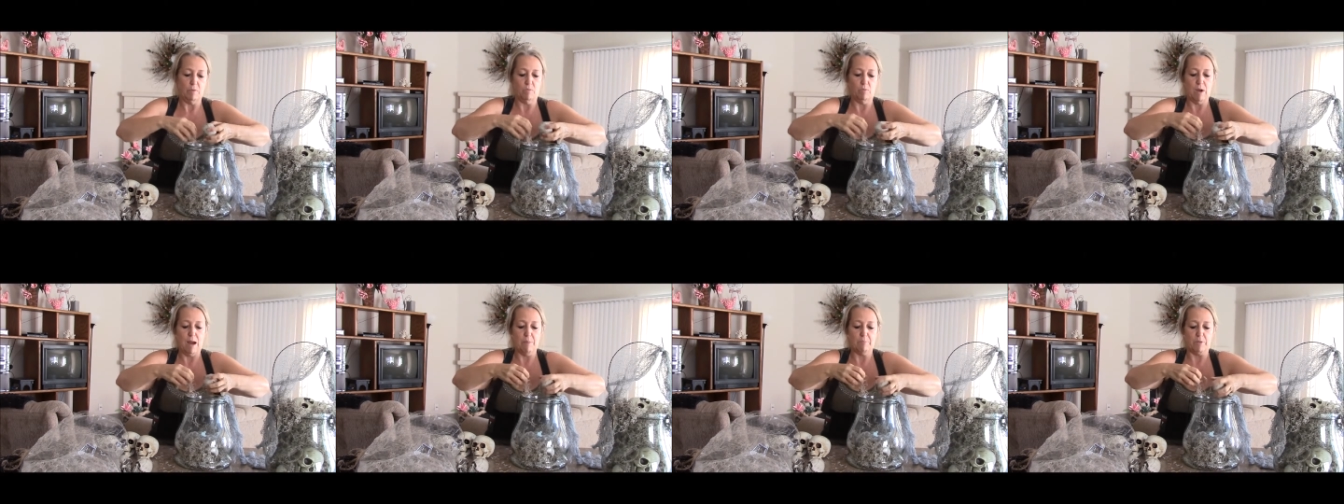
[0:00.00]

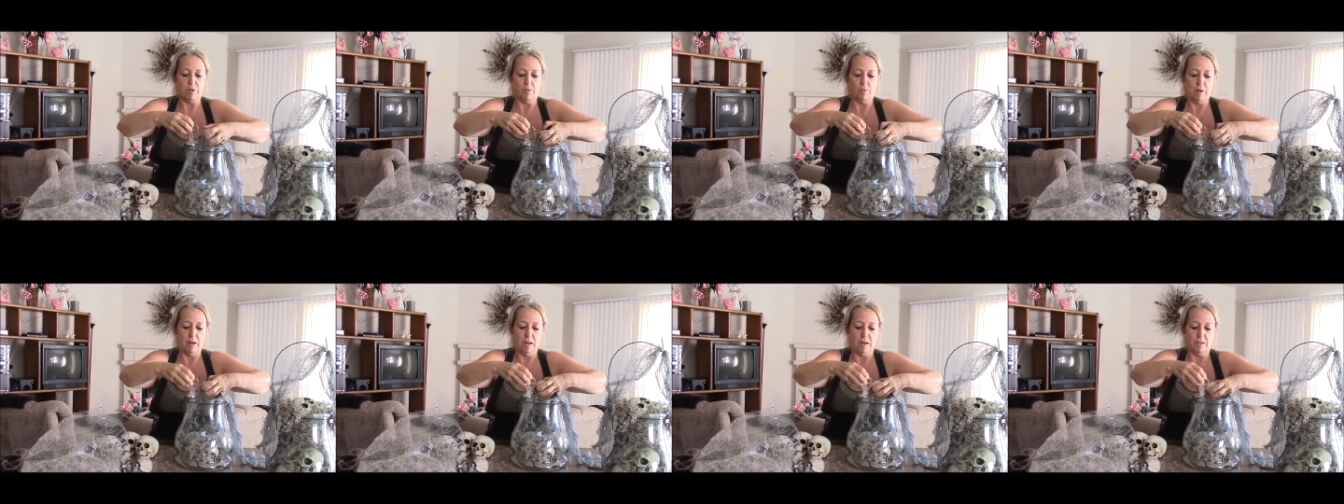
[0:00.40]
wrap it
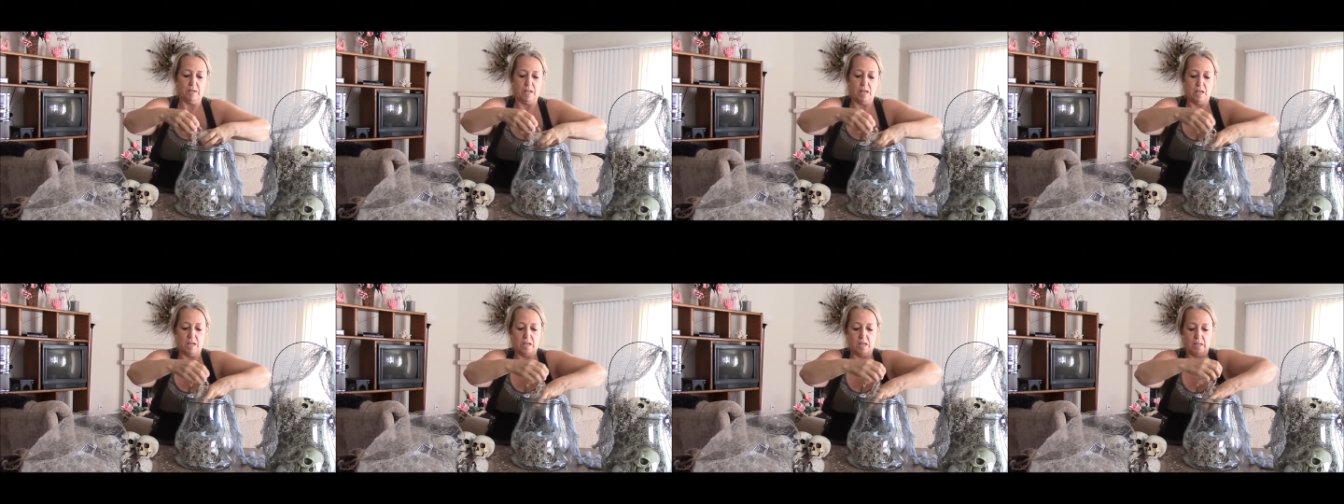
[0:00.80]
around the
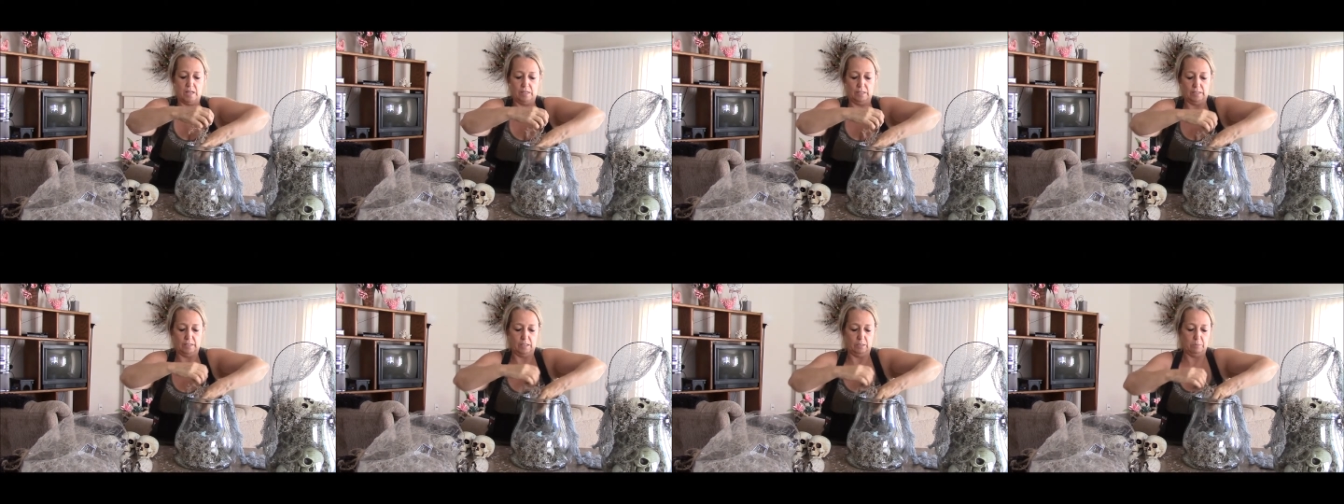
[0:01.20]
head a
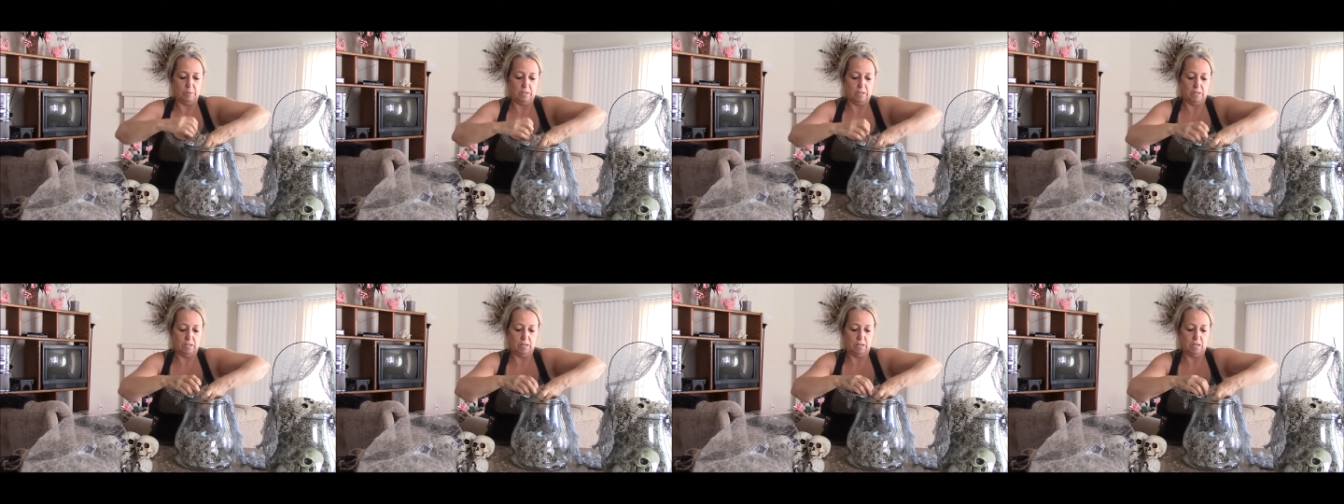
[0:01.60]
little
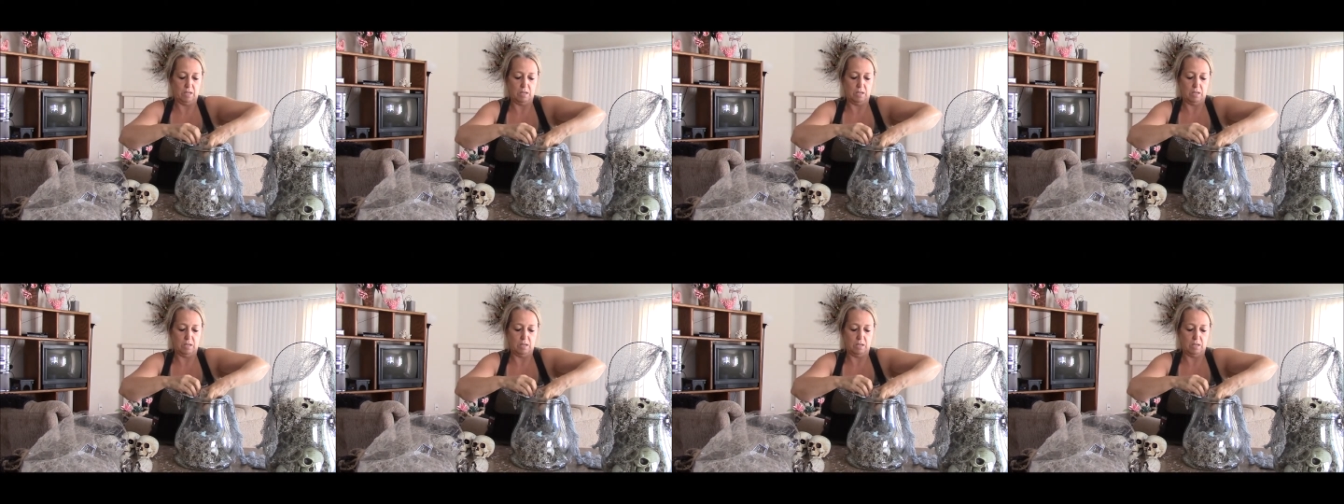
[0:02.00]
bit.